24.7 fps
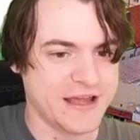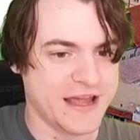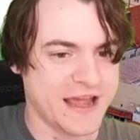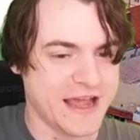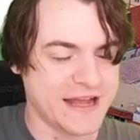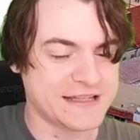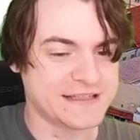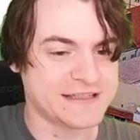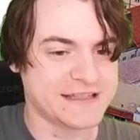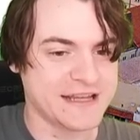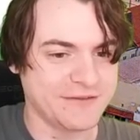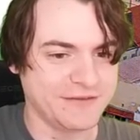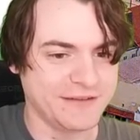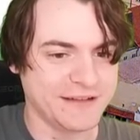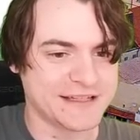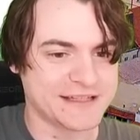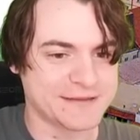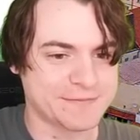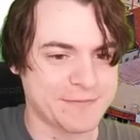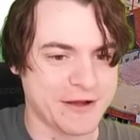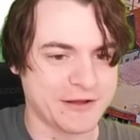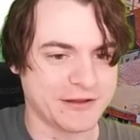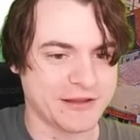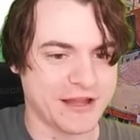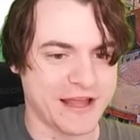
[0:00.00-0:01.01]
It's definitely
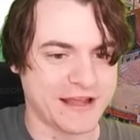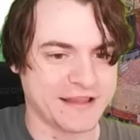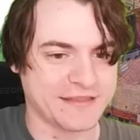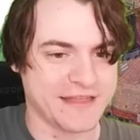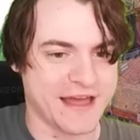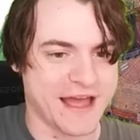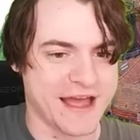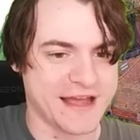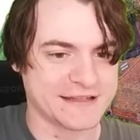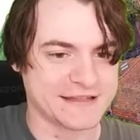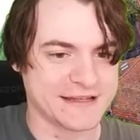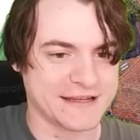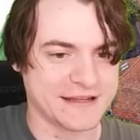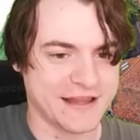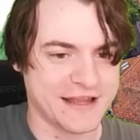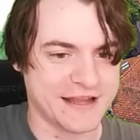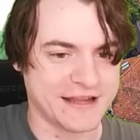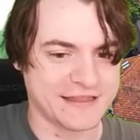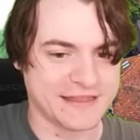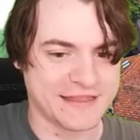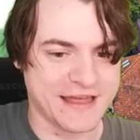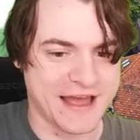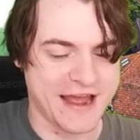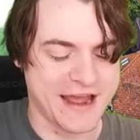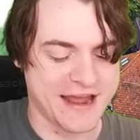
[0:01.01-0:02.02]
spelt like that. Is it
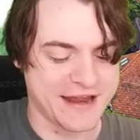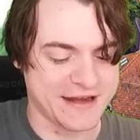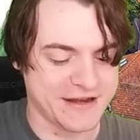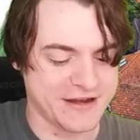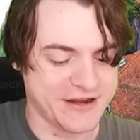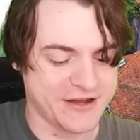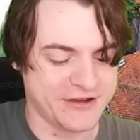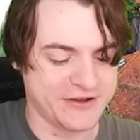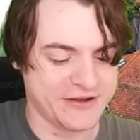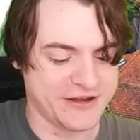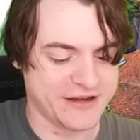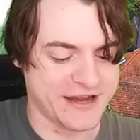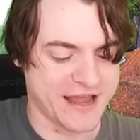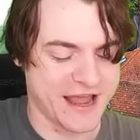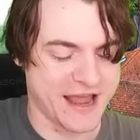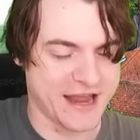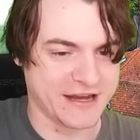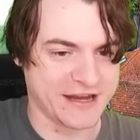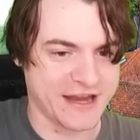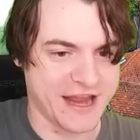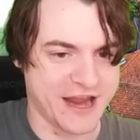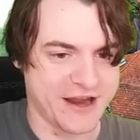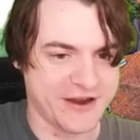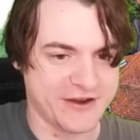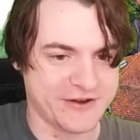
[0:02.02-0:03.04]
like that? No? Okay.
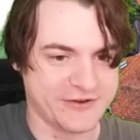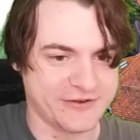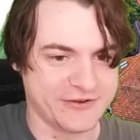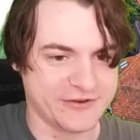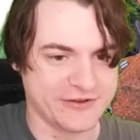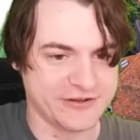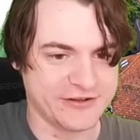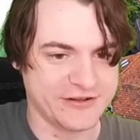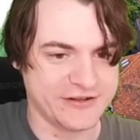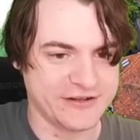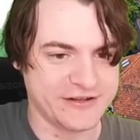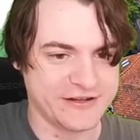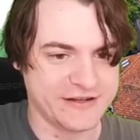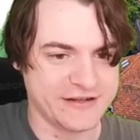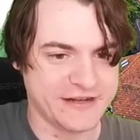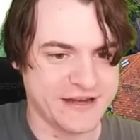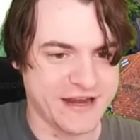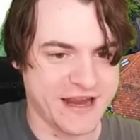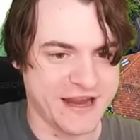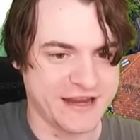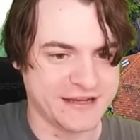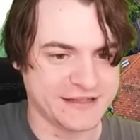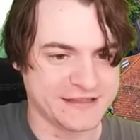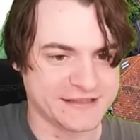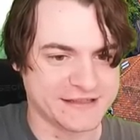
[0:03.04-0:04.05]

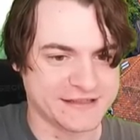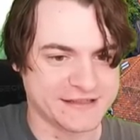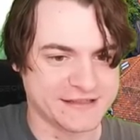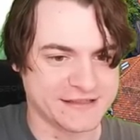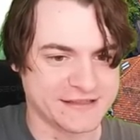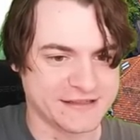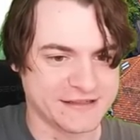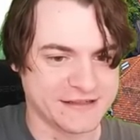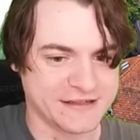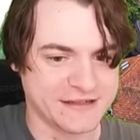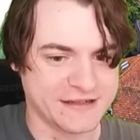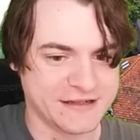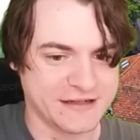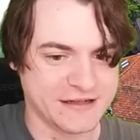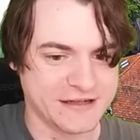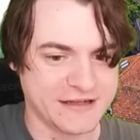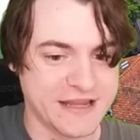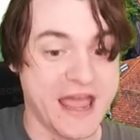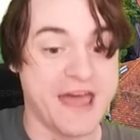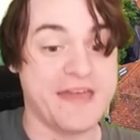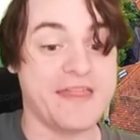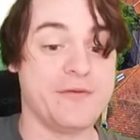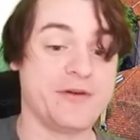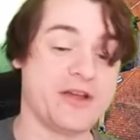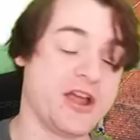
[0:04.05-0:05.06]
Kaunas?
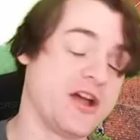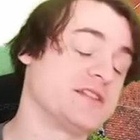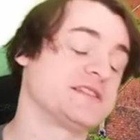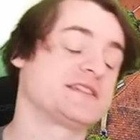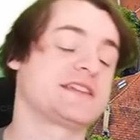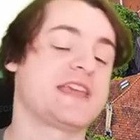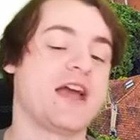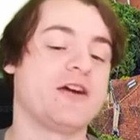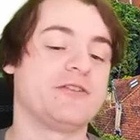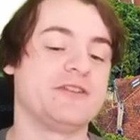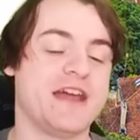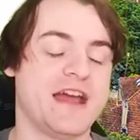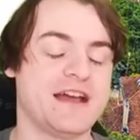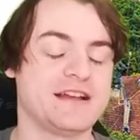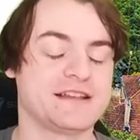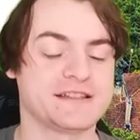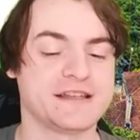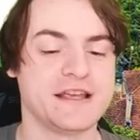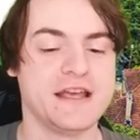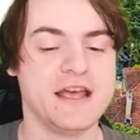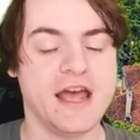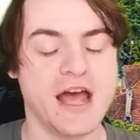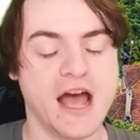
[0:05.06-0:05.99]
Yeah, there we go. It's Kaunas.